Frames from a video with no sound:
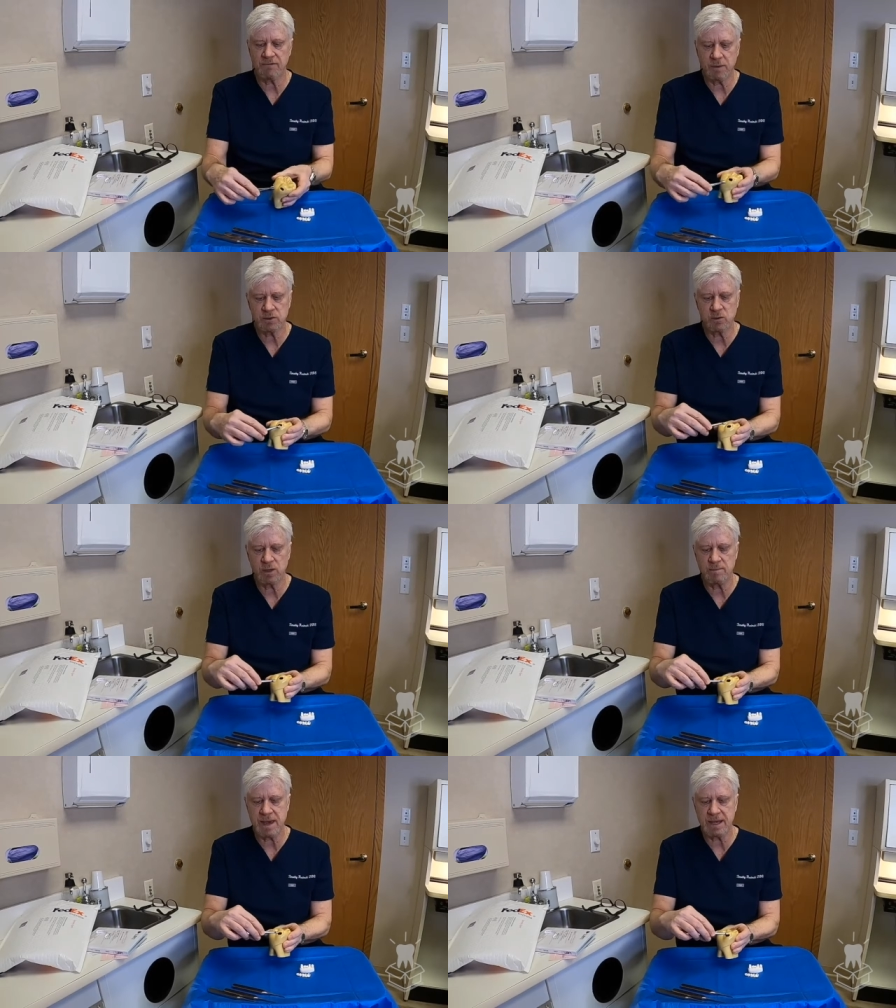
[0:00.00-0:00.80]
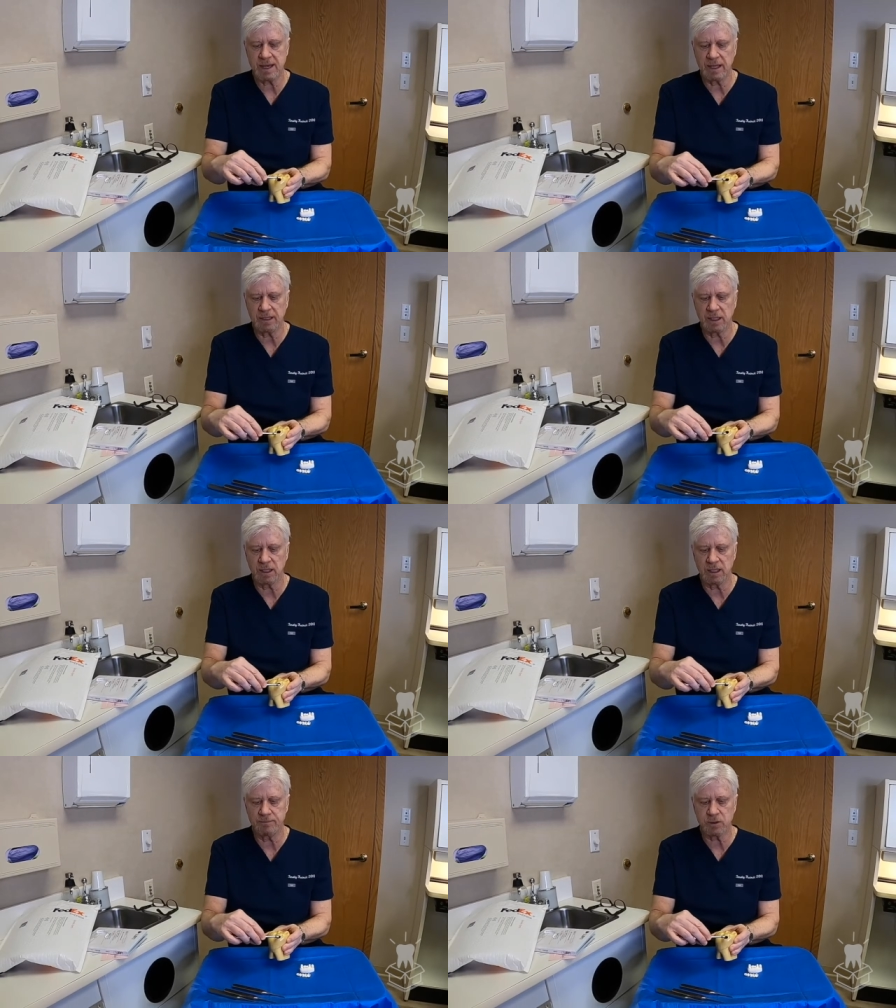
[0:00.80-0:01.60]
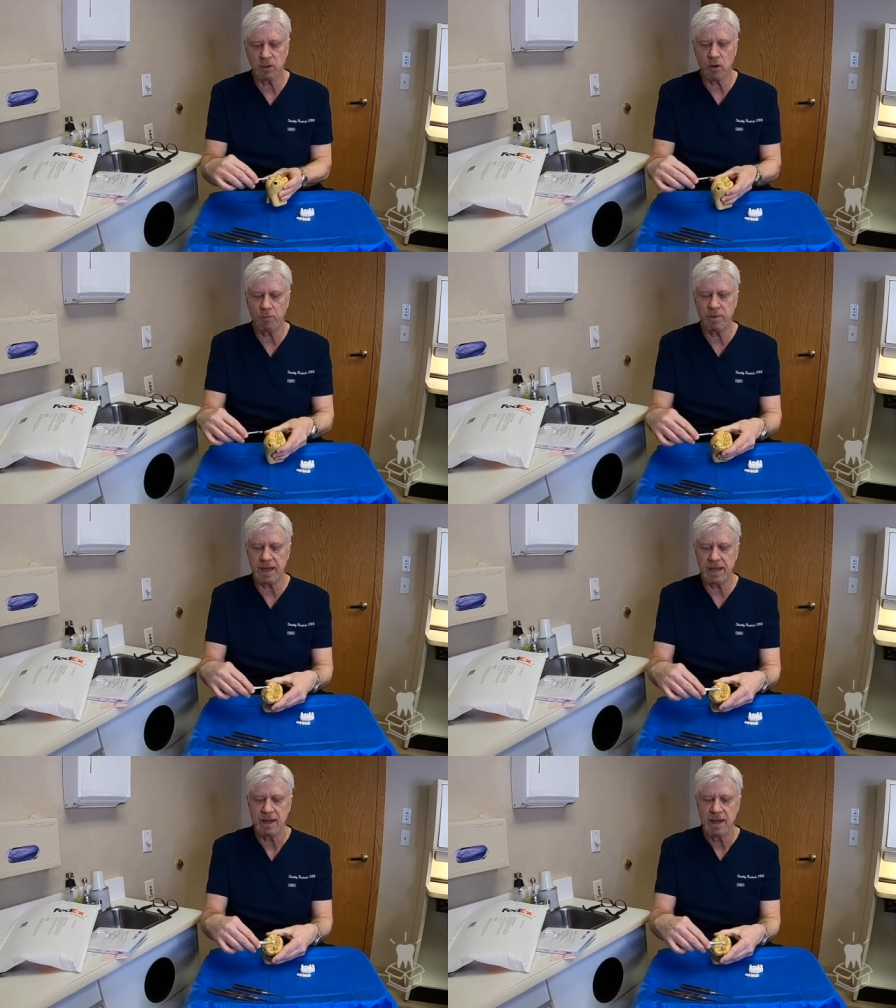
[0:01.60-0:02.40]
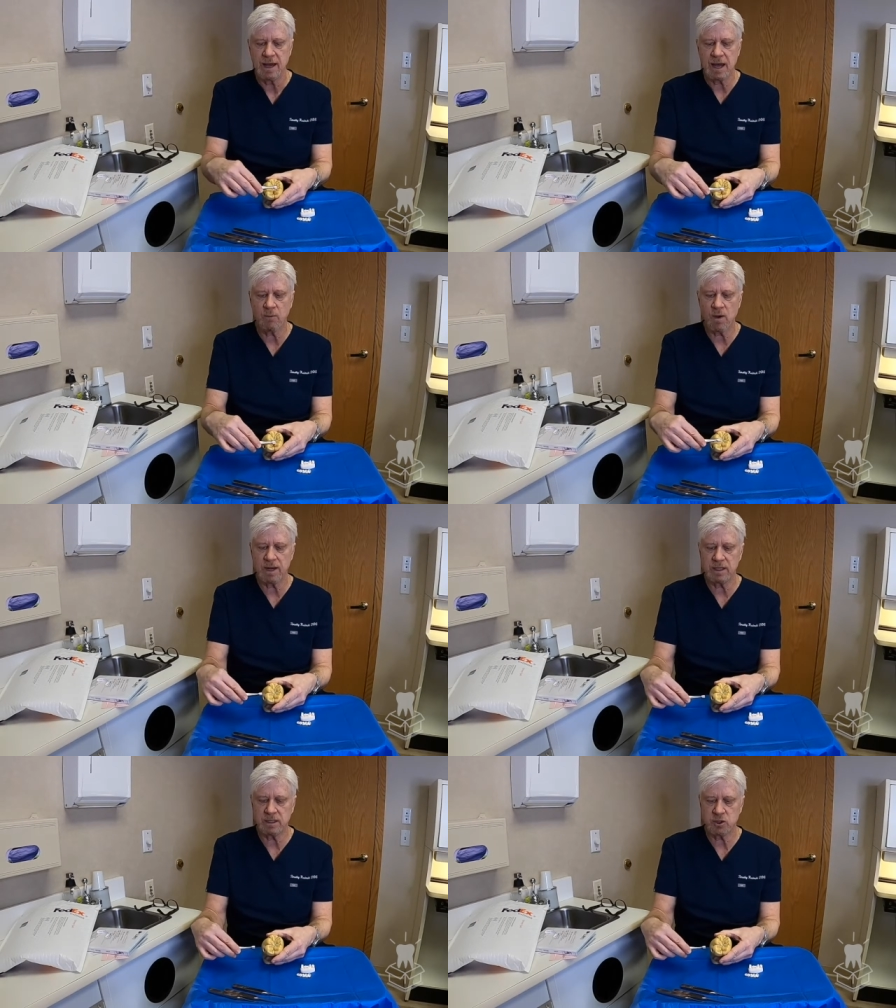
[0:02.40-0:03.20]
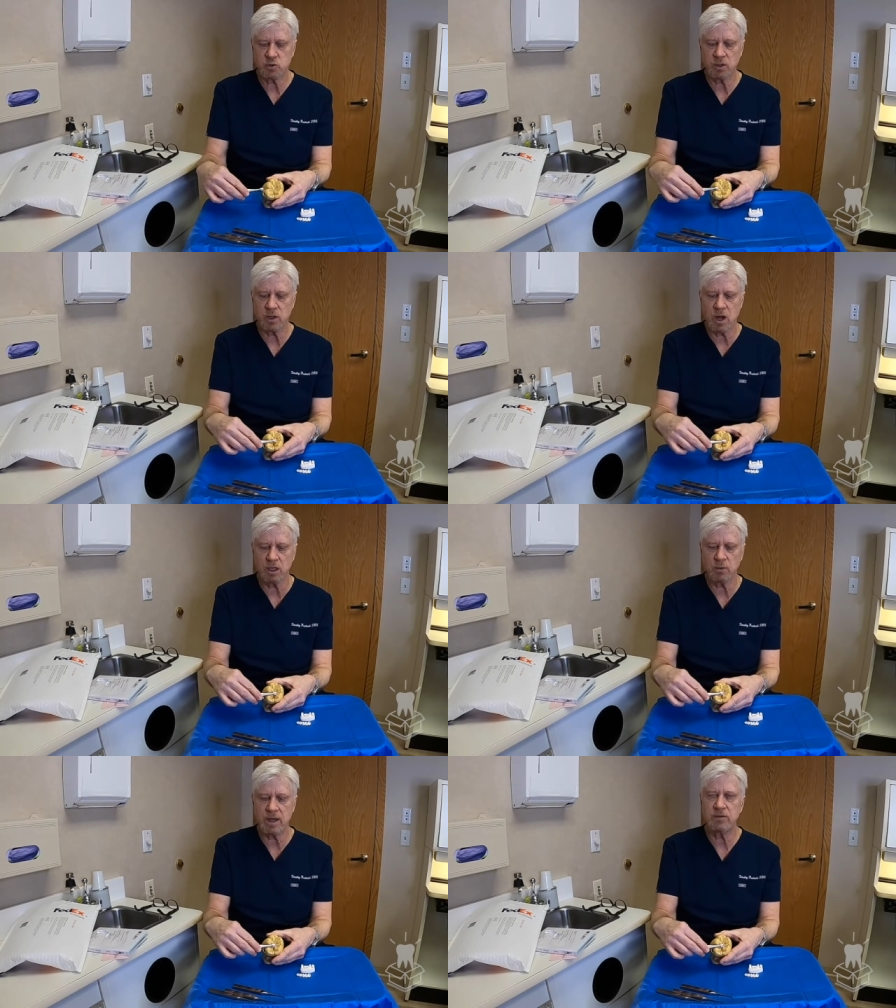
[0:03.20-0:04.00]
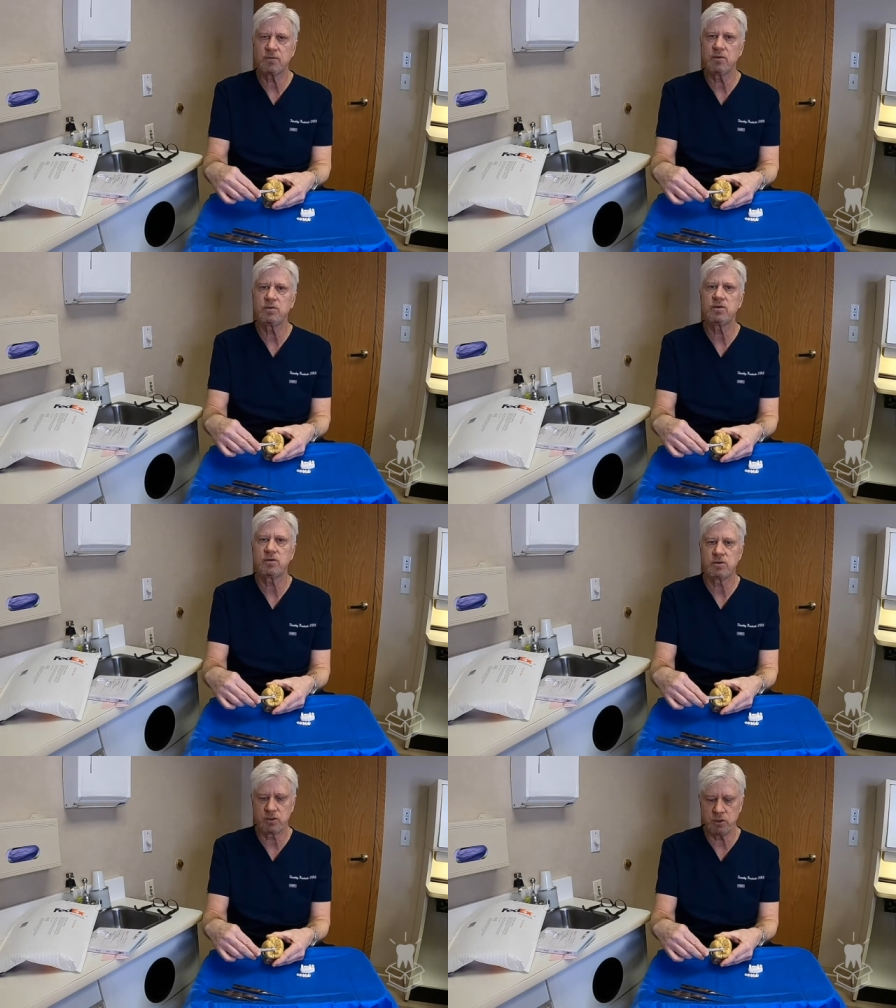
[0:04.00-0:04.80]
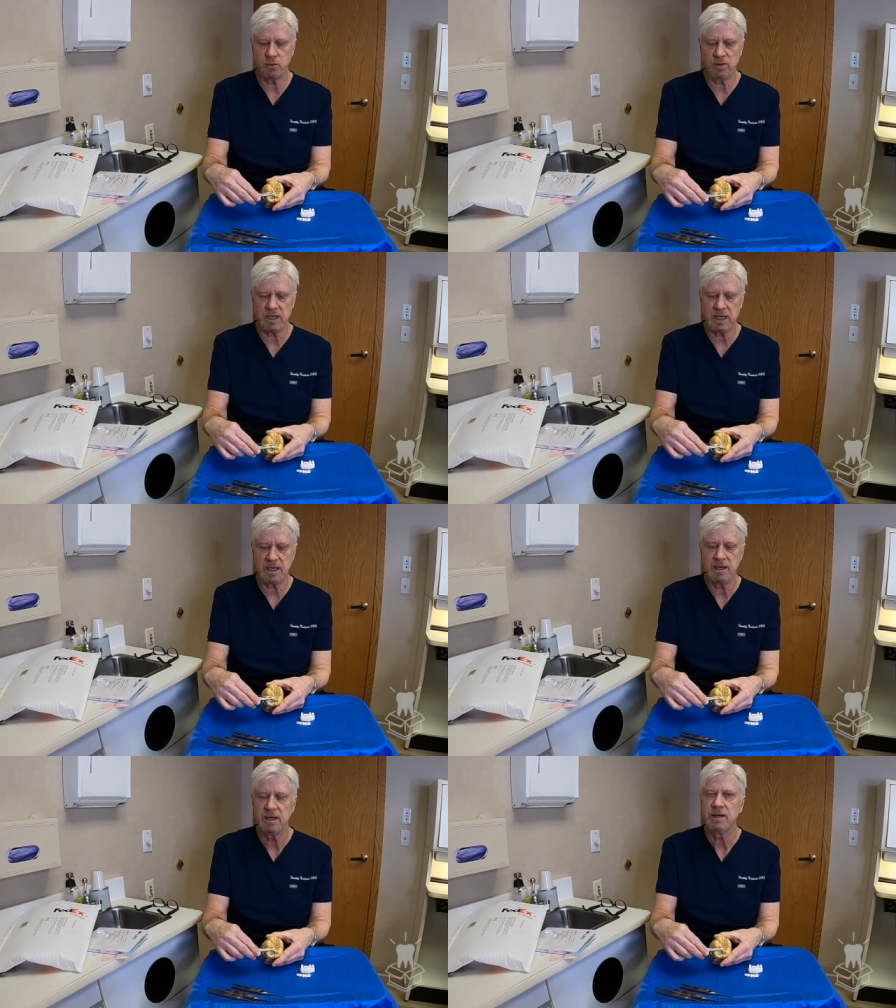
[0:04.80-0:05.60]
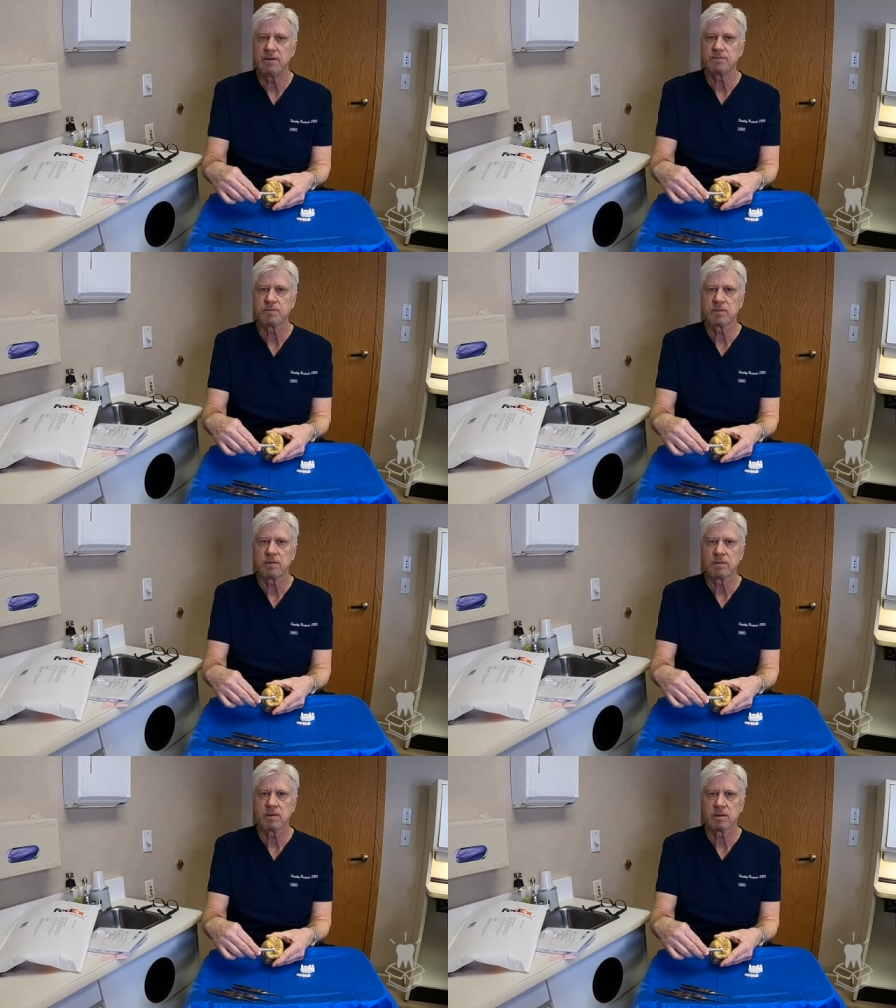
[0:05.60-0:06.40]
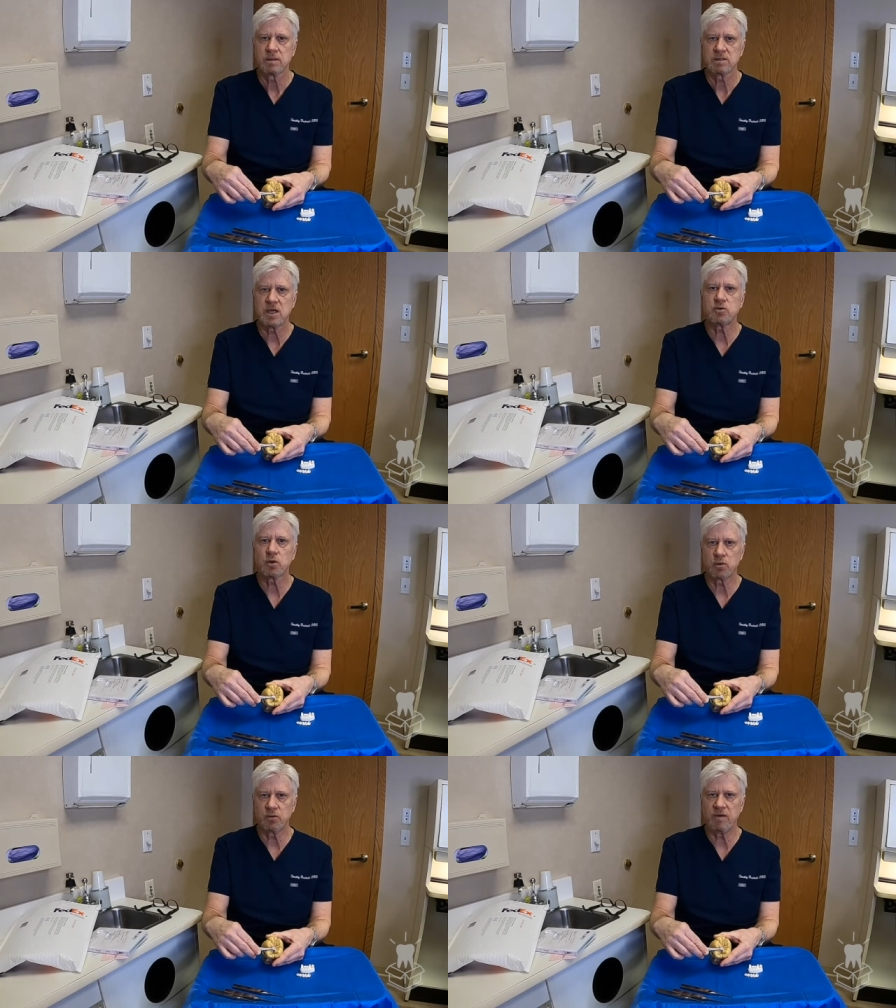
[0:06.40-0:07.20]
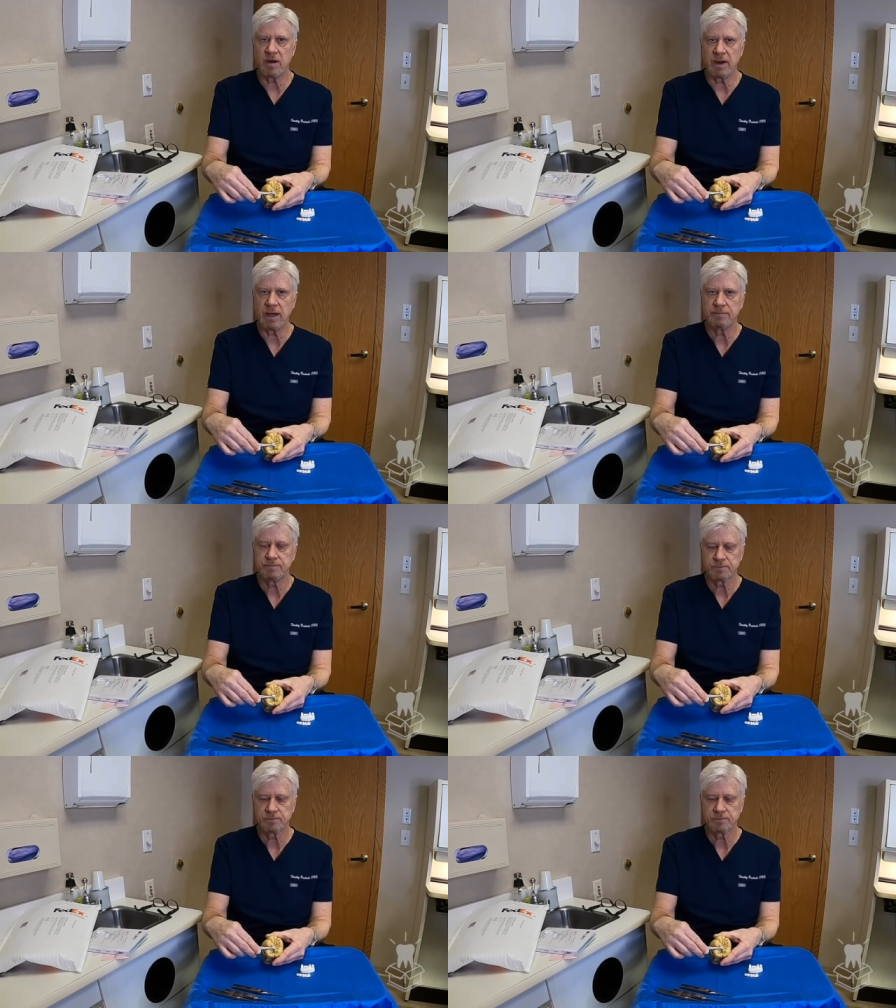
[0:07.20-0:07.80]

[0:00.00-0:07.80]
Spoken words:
if I was going to make a little elliptical opening, I want to drill all the way through to the central groove area.